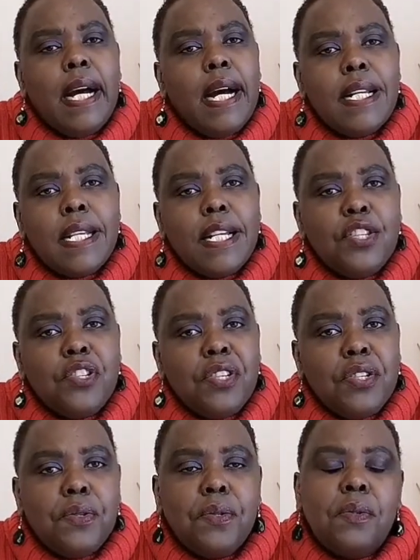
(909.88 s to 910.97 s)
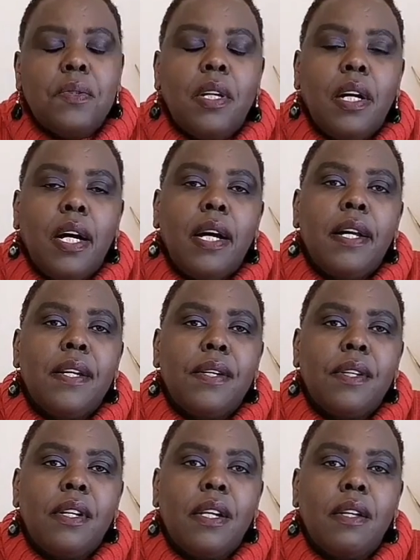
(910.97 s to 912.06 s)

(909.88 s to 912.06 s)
as I told you in